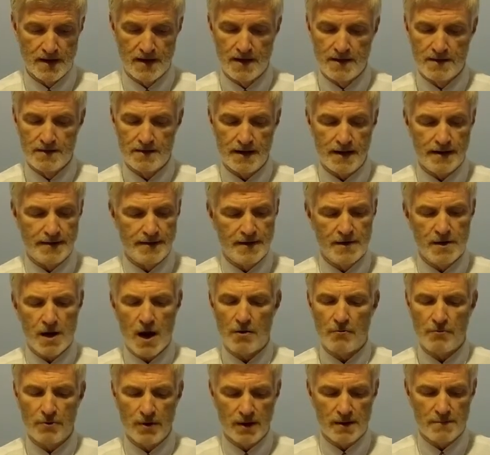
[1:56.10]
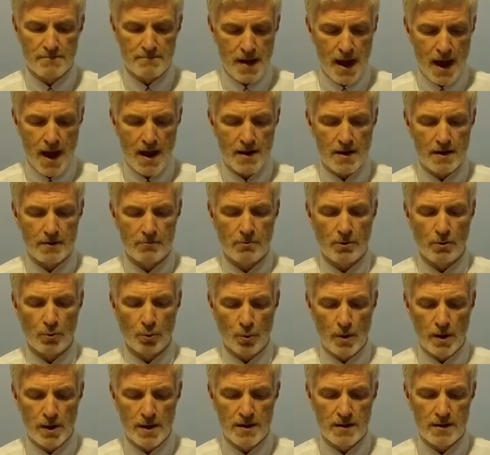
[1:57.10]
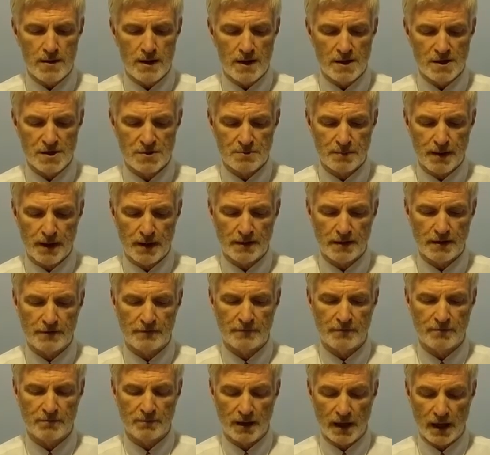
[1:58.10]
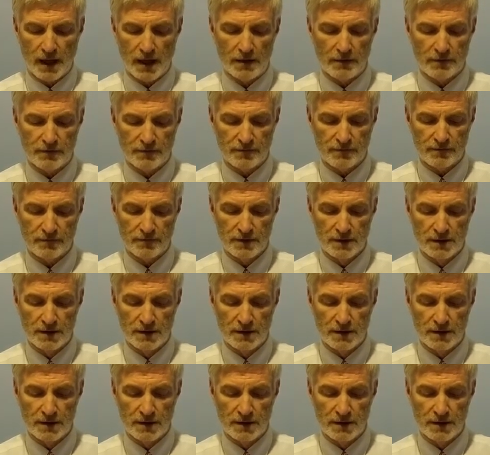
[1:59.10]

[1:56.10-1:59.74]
that it did not really matter what we expected from life,